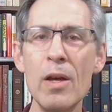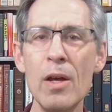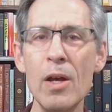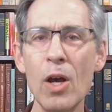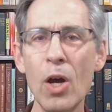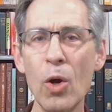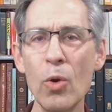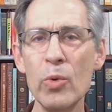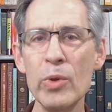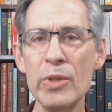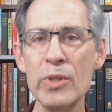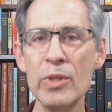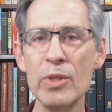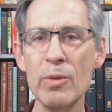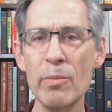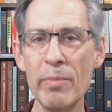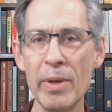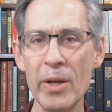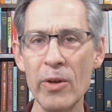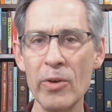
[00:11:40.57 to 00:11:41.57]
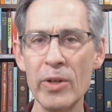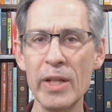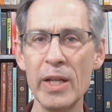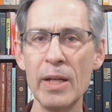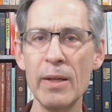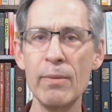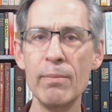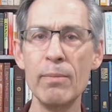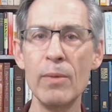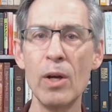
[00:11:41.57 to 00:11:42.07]
Owen's
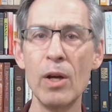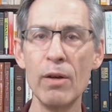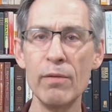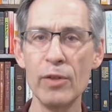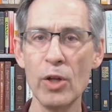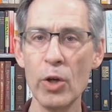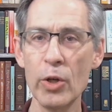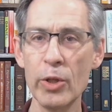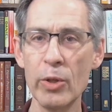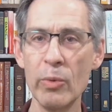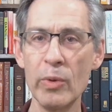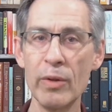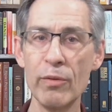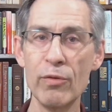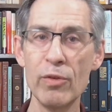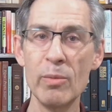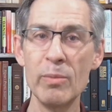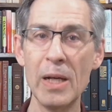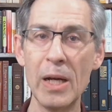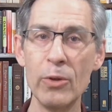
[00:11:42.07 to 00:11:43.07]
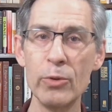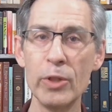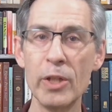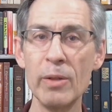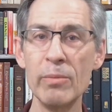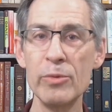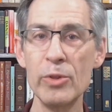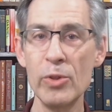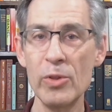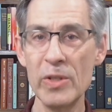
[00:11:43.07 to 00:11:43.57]
paradigm of arguing from
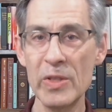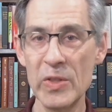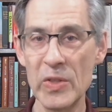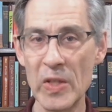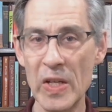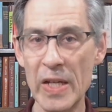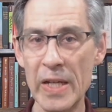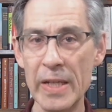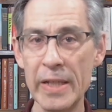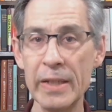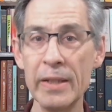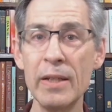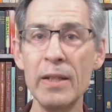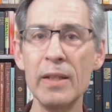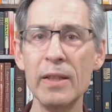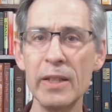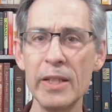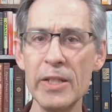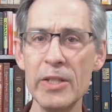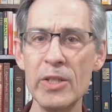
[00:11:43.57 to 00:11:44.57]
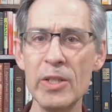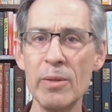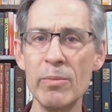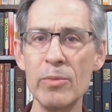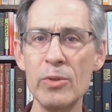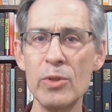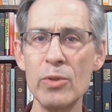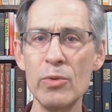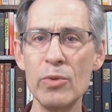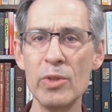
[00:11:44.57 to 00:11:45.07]
outcome to design leads him
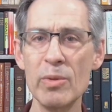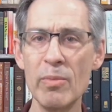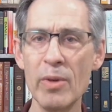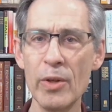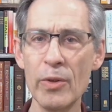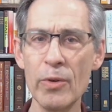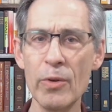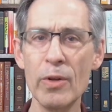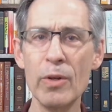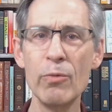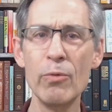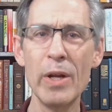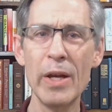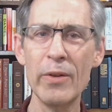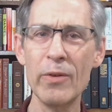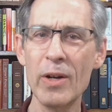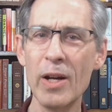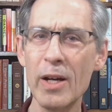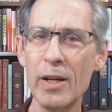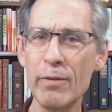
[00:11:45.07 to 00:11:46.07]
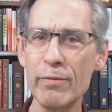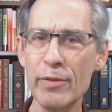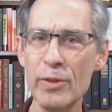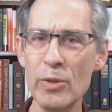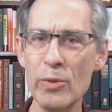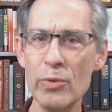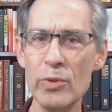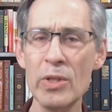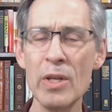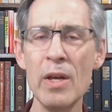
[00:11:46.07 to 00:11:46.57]
to some other rather odd
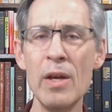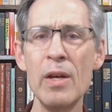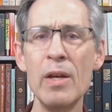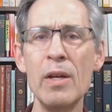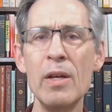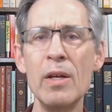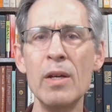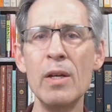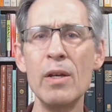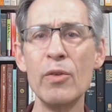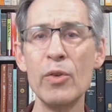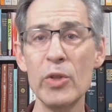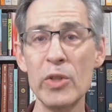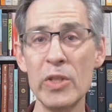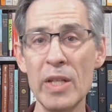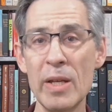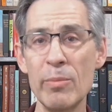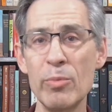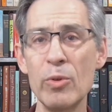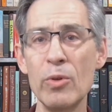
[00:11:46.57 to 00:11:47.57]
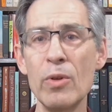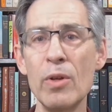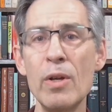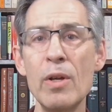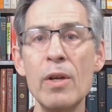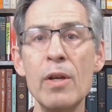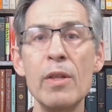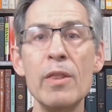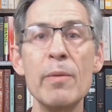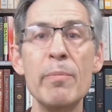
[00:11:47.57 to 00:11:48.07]
views. For example,
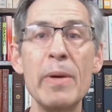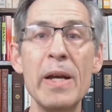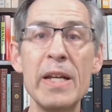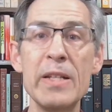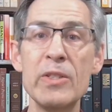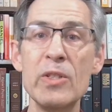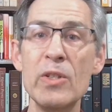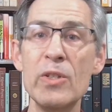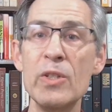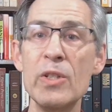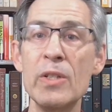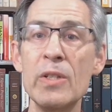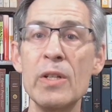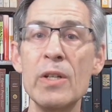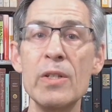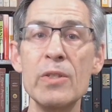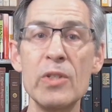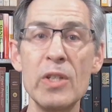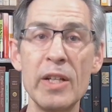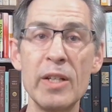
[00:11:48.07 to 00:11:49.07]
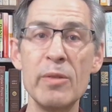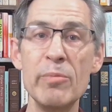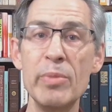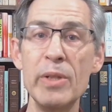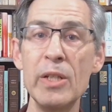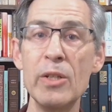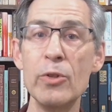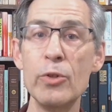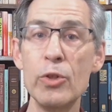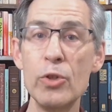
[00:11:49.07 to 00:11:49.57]
the passage in 2
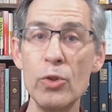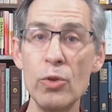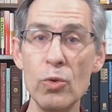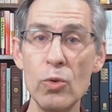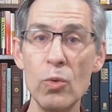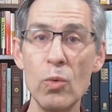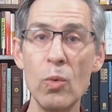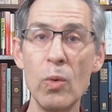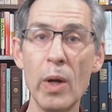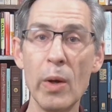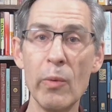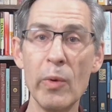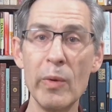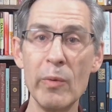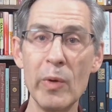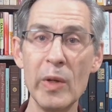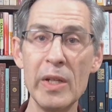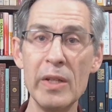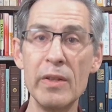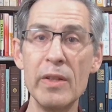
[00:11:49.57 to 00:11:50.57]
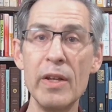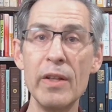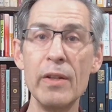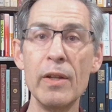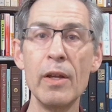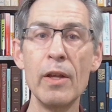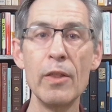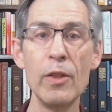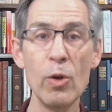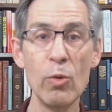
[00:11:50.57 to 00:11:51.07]
Peter 2, where we read that
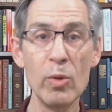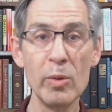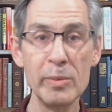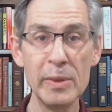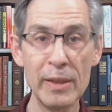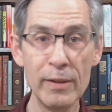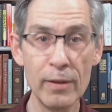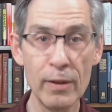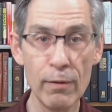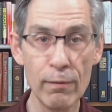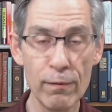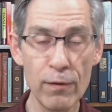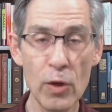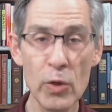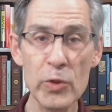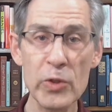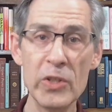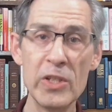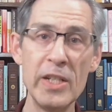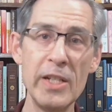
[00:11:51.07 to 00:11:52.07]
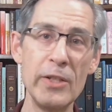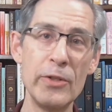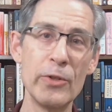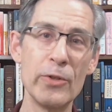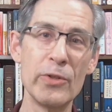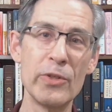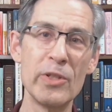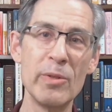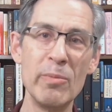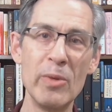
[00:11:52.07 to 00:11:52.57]
there will be false
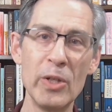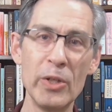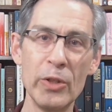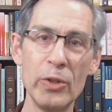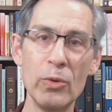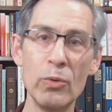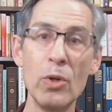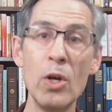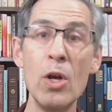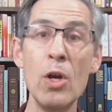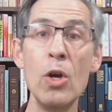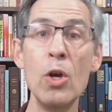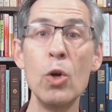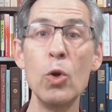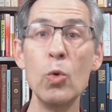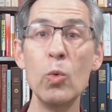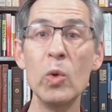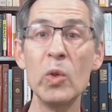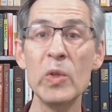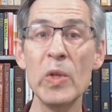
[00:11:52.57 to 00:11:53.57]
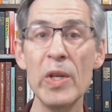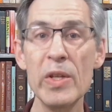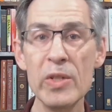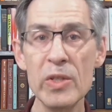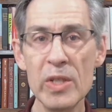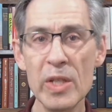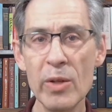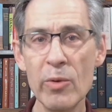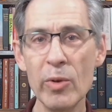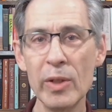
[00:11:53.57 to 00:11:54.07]
teachers among you who will
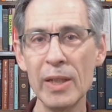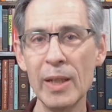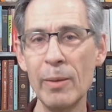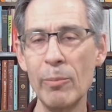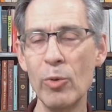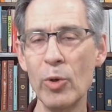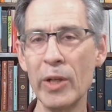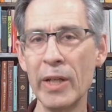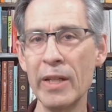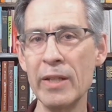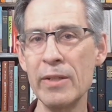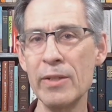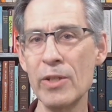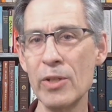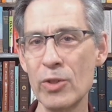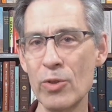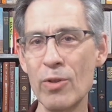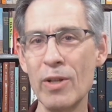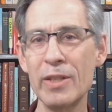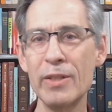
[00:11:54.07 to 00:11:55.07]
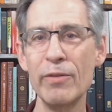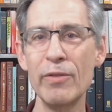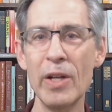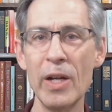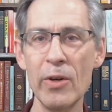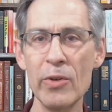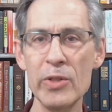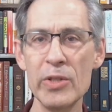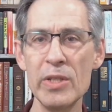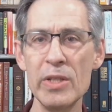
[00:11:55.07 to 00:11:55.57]
secretly bring in destructive
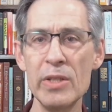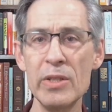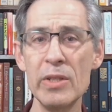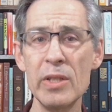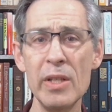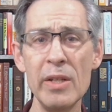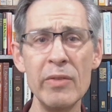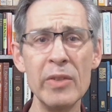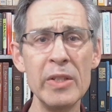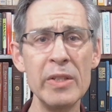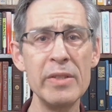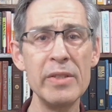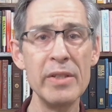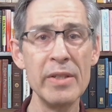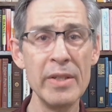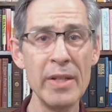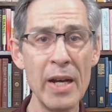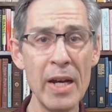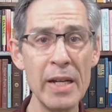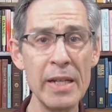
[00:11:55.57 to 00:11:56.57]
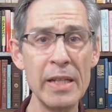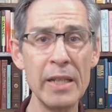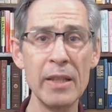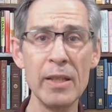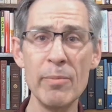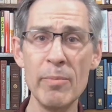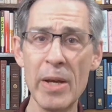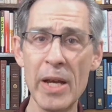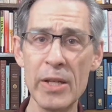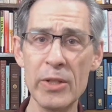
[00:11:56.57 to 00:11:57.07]
heresies, even denying the
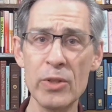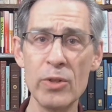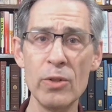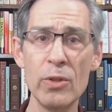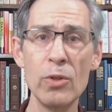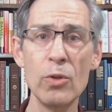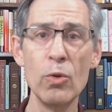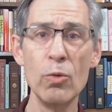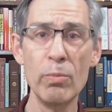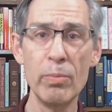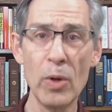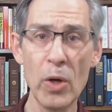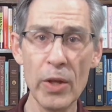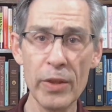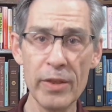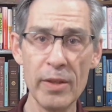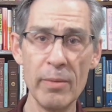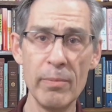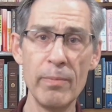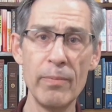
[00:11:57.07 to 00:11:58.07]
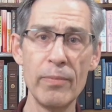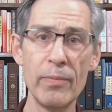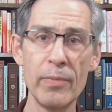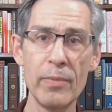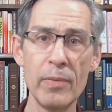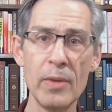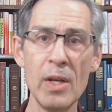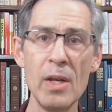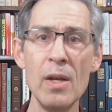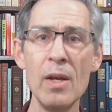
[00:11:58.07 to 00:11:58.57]
master who bought them.
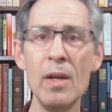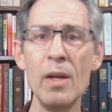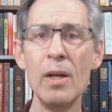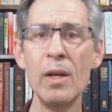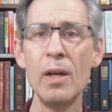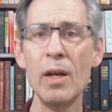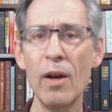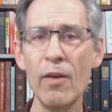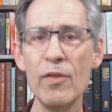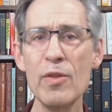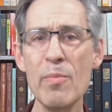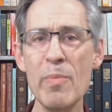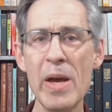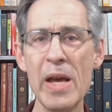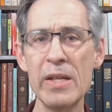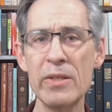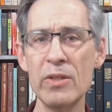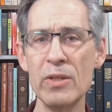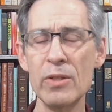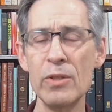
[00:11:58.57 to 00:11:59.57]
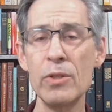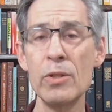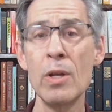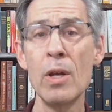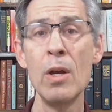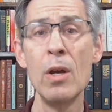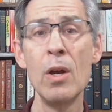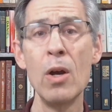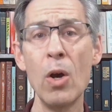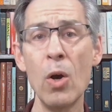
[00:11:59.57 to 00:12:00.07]
Of the passage,
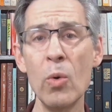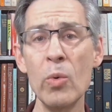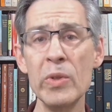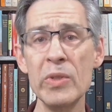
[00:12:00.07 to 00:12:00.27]
Owen